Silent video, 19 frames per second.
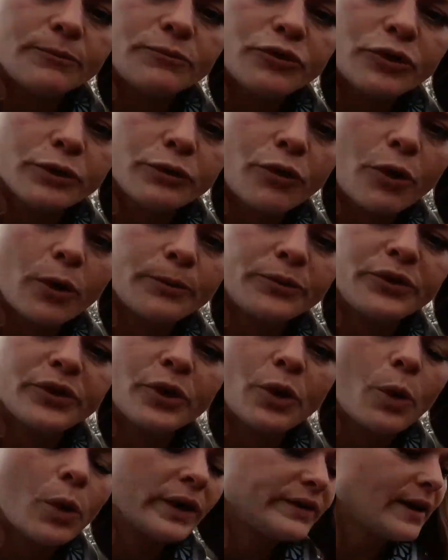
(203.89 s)
root crops are
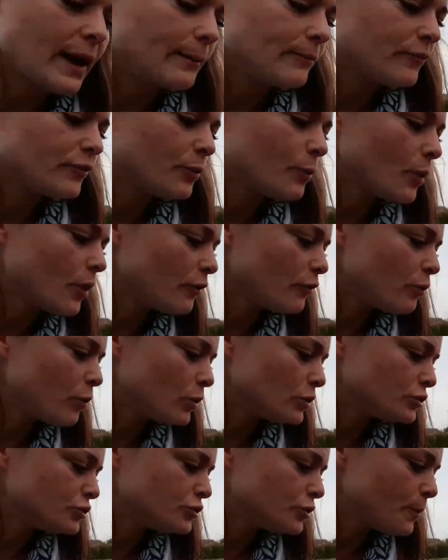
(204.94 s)
quite damp from where I've
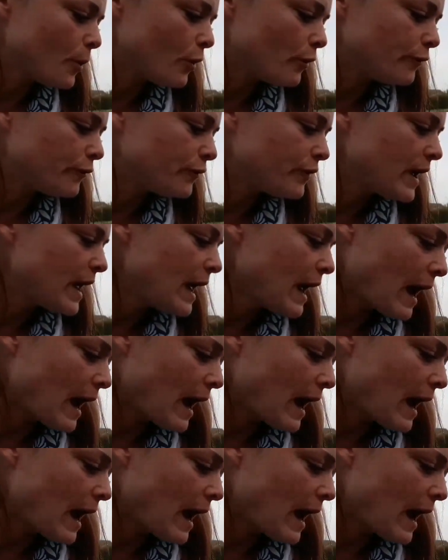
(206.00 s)
washed them off,